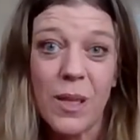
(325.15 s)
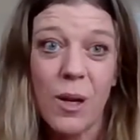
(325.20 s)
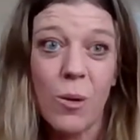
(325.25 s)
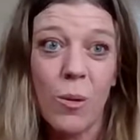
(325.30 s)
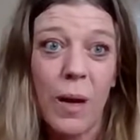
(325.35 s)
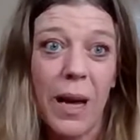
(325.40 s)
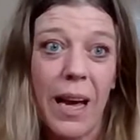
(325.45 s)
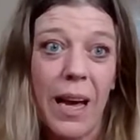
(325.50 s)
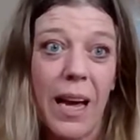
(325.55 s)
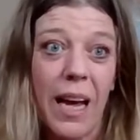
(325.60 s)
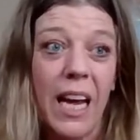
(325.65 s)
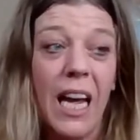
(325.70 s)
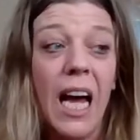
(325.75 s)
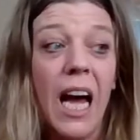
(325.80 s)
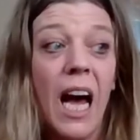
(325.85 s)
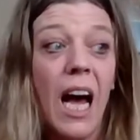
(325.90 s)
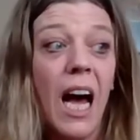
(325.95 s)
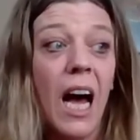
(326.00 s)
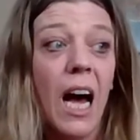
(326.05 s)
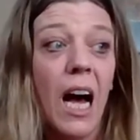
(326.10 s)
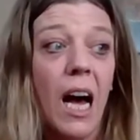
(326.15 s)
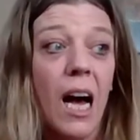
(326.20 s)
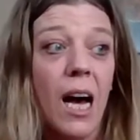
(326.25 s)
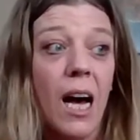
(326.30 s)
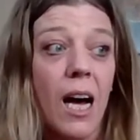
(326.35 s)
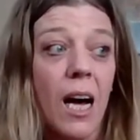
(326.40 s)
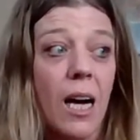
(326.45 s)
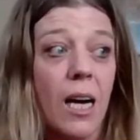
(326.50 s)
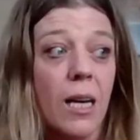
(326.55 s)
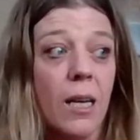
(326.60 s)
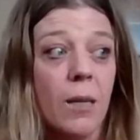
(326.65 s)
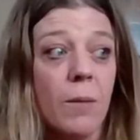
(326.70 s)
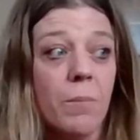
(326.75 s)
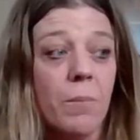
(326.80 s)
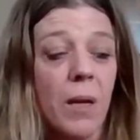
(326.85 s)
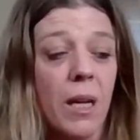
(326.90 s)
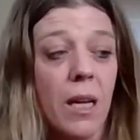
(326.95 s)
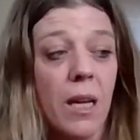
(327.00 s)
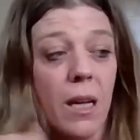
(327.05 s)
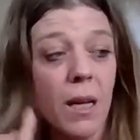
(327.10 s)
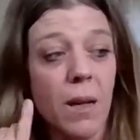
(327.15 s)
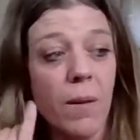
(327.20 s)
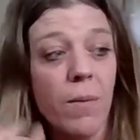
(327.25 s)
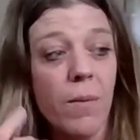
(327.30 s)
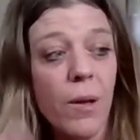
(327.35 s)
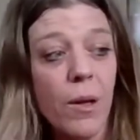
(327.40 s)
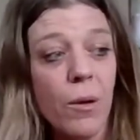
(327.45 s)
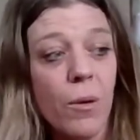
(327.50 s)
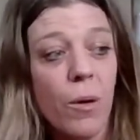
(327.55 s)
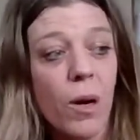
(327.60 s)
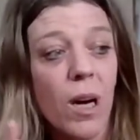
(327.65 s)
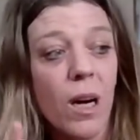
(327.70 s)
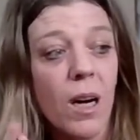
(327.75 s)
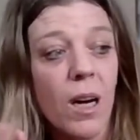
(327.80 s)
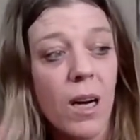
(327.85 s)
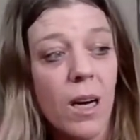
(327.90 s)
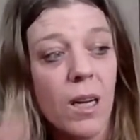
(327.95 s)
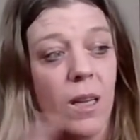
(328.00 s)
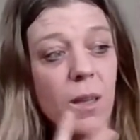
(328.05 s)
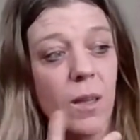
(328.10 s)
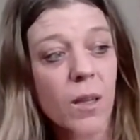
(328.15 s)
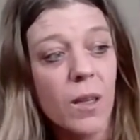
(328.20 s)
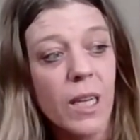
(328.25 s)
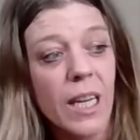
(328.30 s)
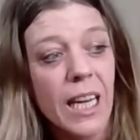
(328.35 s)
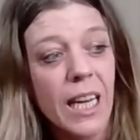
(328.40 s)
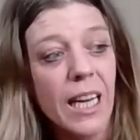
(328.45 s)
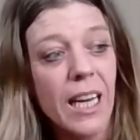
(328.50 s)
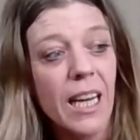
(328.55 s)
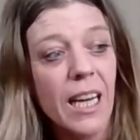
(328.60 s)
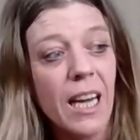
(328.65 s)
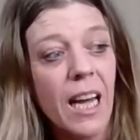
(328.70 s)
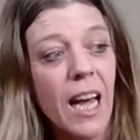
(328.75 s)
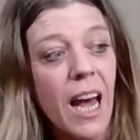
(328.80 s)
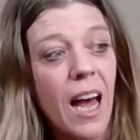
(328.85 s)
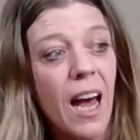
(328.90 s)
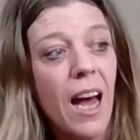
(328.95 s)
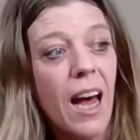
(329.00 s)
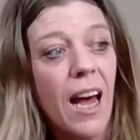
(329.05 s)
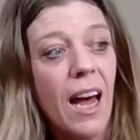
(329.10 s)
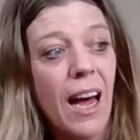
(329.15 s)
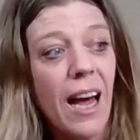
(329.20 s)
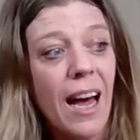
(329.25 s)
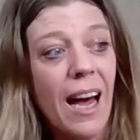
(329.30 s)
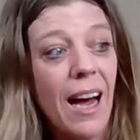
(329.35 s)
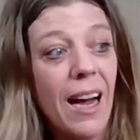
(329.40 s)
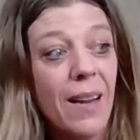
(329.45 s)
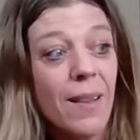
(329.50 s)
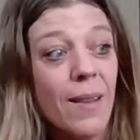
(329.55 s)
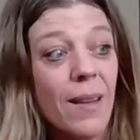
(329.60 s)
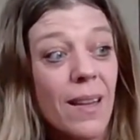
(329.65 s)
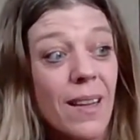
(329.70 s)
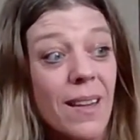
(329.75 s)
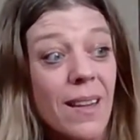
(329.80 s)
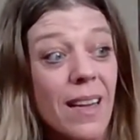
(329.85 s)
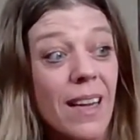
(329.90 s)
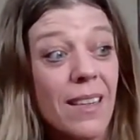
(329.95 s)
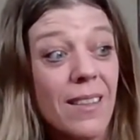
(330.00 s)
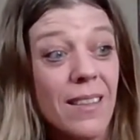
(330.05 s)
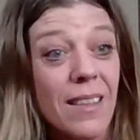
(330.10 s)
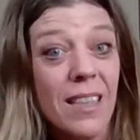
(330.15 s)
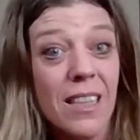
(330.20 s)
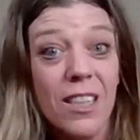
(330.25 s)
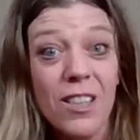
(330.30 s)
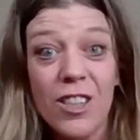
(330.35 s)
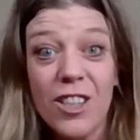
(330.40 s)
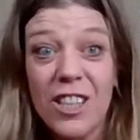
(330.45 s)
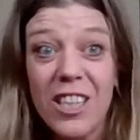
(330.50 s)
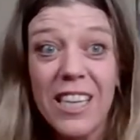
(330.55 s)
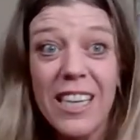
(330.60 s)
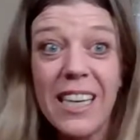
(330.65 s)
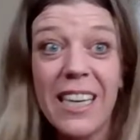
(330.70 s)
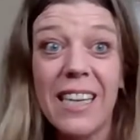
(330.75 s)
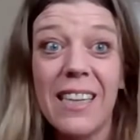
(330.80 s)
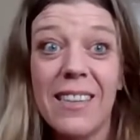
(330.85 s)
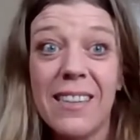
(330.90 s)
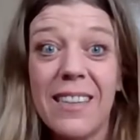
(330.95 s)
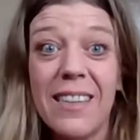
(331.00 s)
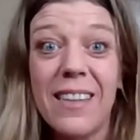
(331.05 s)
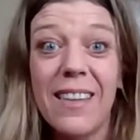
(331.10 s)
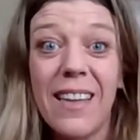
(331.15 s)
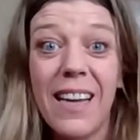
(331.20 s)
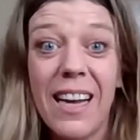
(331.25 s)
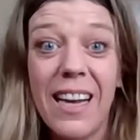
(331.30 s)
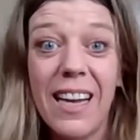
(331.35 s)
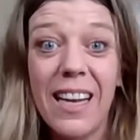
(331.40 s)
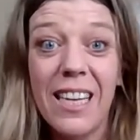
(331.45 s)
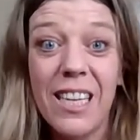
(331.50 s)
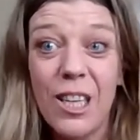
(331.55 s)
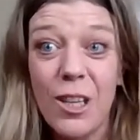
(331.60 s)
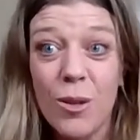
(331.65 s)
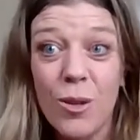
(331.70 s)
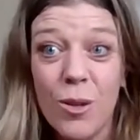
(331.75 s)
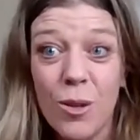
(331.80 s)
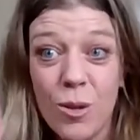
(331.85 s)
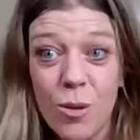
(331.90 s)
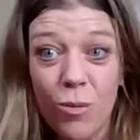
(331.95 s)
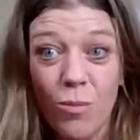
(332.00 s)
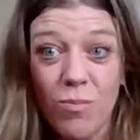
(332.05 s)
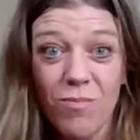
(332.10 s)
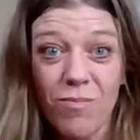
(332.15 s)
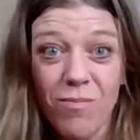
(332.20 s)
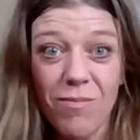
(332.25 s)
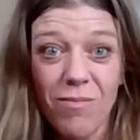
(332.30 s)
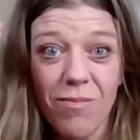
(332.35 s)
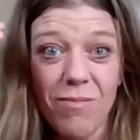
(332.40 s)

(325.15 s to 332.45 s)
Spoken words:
Okay. If you are looking at the lesson sheets, then you